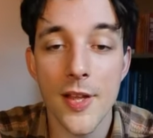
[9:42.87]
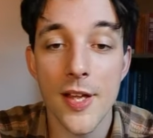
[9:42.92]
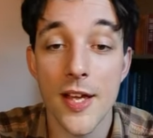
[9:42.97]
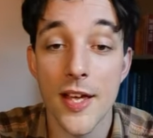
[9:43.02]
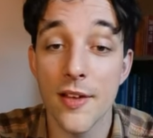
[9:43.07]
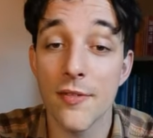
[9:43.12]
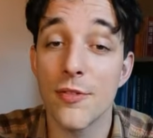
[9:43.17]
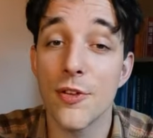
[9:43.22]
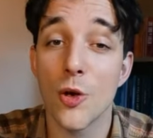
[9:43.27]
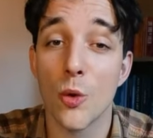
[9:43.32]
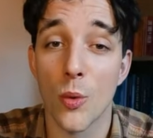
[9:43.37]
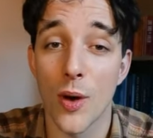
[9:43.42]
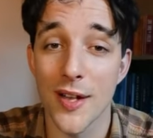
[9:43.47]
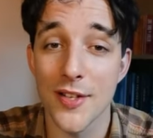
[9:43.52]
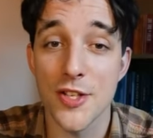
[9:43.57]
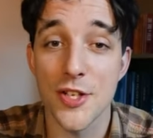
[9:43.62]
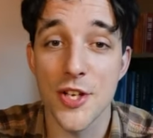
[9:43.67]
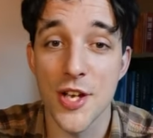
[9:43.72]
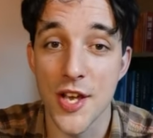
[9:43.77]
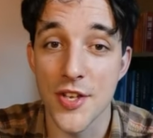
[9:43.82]
If you
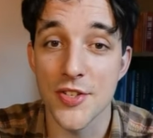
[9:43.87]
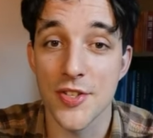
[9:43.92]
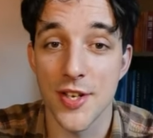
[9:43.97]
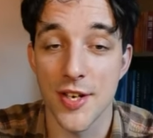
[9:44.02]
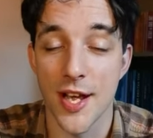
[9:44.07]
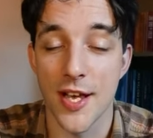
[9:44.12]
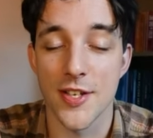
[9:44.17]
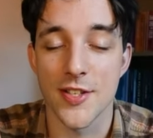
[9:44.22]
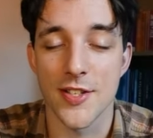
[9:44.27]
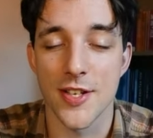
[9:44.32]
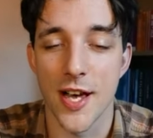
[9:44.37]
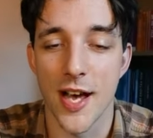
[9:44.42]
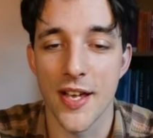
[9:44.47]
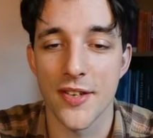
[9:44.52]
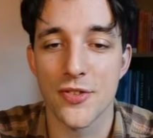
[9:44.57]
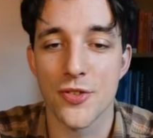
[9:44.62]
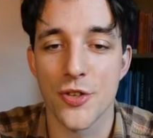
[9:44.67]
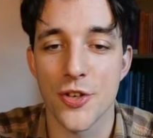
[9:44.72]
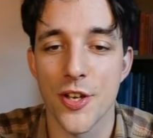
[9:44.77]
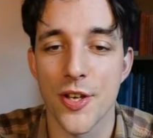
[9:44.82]
watch yesterday's live
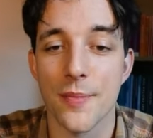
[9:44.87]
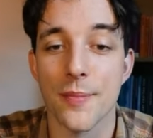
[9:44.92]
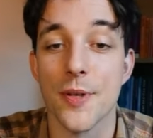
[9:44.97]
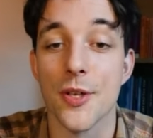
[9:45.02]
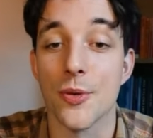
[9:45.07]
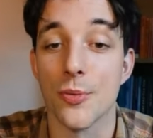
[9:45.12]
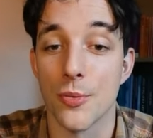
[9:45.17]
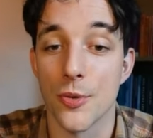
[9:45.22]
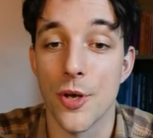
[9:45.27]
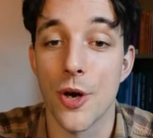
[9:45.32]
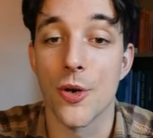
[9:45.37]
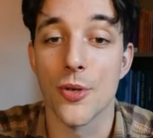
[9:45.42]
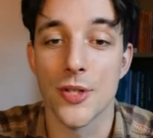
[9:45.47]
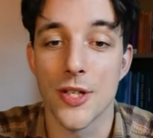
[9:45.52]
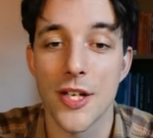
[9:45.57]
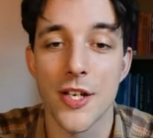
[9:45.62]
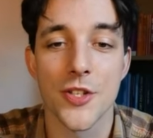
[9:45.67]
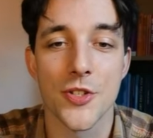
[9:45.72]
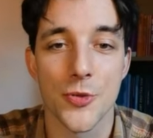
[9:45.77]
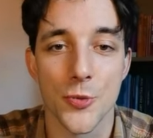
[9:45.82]
stream, you know
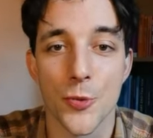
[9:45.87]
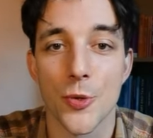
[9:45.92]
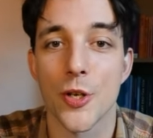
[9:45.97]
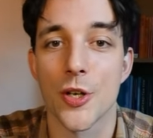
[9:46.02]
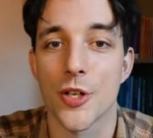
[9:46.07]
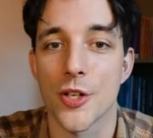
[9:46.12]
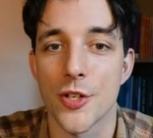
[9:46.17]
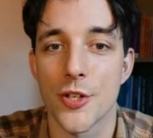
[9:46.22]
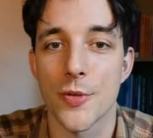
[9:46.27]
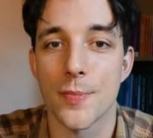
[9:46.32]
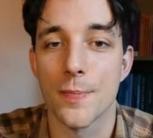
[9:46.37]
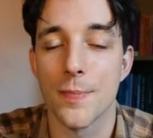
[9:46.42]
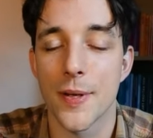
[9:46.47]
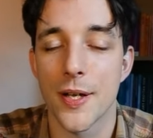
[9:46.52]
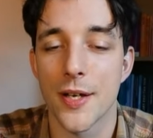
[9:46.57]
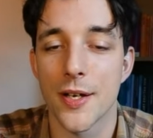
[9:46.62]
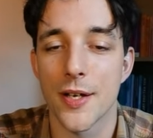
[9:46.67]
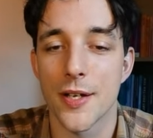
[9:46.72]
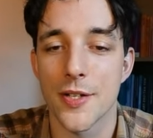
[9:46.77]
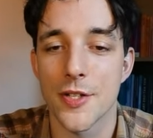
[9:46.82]
this word
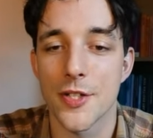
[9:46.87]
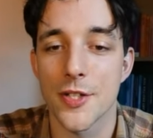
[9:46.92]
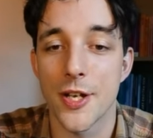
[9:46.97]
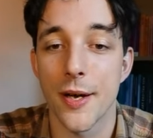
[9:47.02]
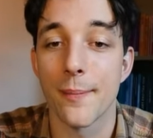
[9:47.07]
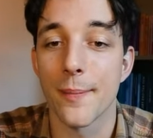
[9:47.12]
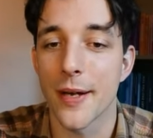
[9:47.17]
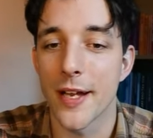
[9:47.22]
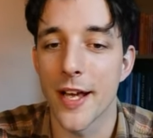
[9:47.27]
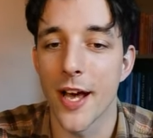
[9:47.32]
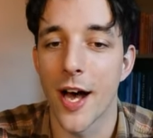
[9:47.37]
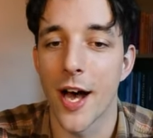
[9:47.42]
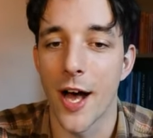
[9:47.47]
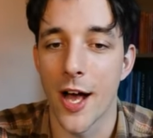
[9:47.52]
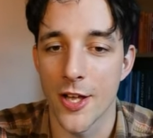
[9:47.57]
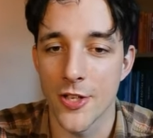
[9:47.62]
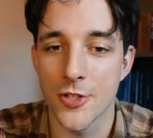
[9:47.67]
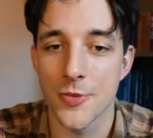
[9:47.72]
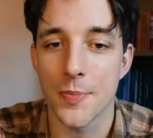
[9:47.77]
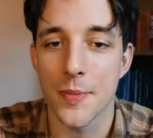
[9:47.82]
because somebody
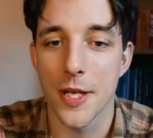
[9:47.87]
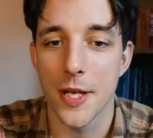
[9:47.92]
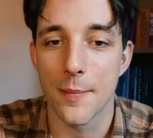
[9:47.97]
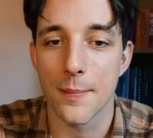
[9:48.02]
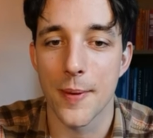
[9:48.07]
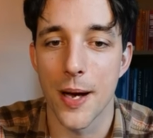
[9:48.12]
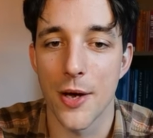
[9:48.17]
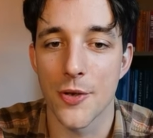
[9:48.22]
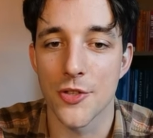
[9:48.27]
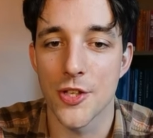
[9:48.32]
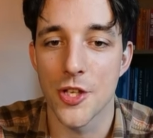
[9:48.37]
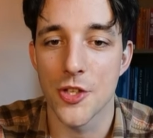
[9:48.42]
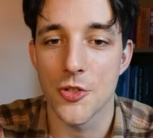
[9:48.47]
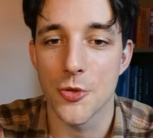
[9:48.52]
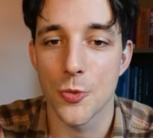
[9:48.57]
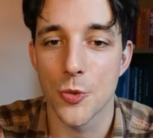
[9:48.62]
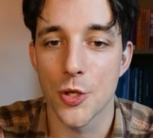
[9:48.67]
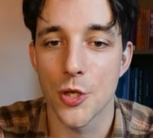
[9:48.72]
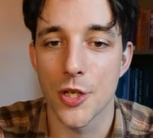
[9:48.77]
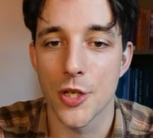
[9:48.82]
asked me about this
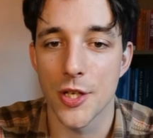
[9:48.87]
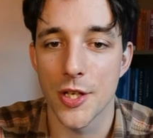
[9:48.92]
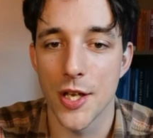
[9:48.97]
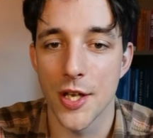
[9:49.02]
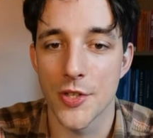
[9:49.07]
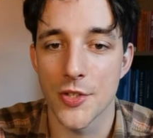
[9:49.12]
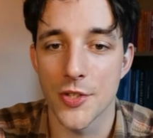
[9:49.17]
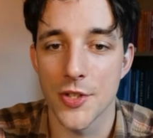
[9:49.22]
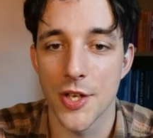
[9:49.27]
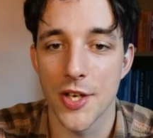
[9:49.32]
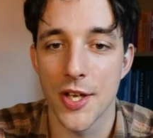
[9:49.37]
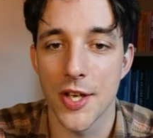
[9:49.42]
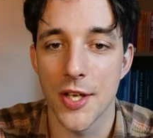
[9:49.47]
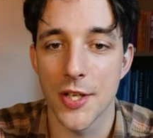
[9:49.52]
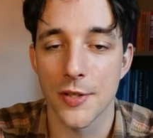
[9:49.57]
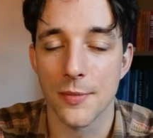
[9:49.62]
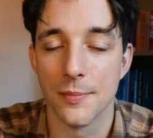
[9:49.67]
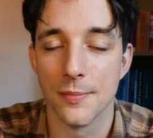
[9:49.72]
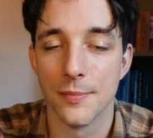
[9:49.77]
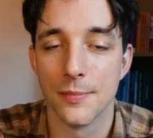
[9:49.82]
word
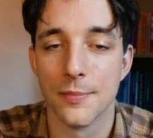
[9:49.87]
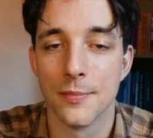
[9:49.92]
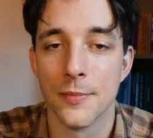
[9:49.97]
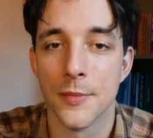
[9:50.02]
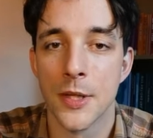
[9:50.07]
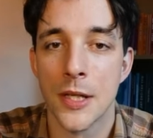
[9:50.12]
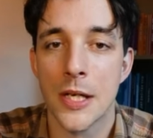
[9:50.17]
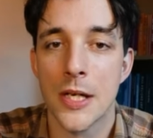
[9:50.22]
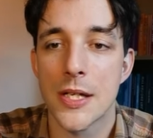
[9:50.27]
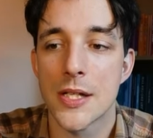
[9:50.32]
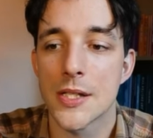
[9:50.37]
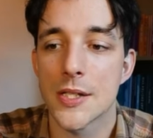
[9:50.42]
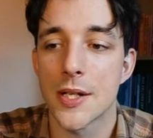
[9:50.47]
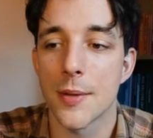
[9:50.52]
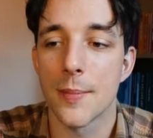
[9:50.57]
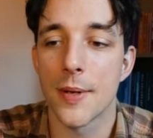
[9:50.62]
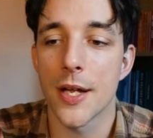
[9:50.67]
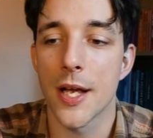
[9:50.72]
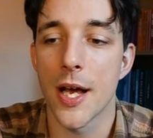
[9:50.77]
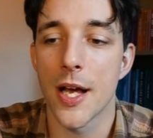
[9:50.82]
yesterday.
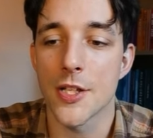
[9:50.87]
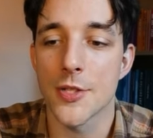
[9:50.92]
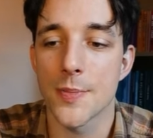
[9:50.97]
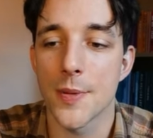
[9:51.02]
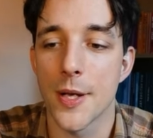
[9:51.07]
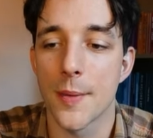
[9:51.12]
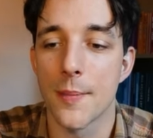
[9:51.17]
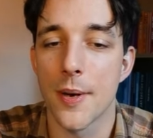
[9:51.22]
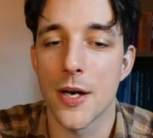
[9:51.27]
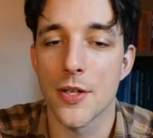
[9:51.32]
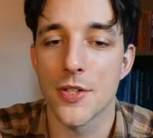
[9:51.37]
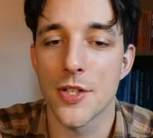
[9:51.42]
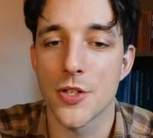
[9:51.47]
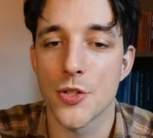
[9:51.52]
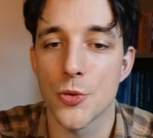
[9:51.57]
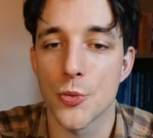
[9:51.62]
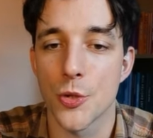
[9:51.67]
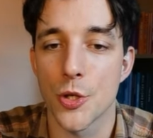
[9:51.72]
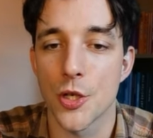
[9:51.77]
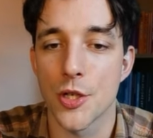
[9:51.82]
Somebody asked me about
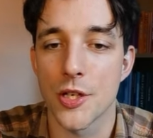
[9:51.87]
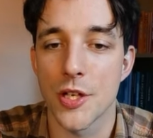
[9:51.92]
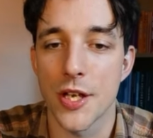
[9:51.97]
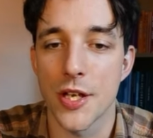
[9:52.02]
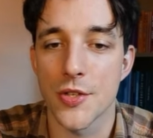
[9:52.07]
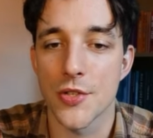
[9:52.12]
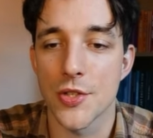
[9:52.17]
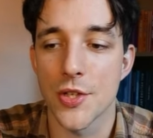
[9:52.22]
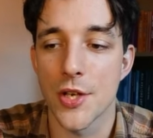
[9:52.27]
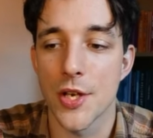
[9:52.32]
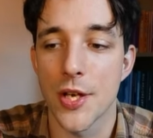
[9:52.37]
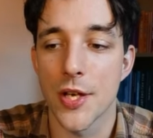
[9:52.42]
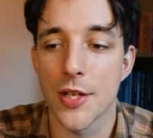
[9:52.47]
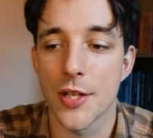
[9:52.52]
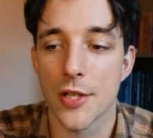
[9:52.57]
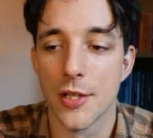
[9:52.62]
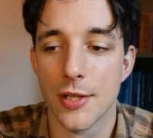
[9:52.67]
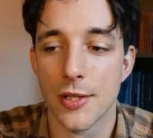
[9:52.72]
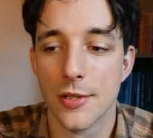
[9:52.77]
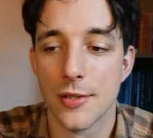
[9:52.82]
this word yesterday.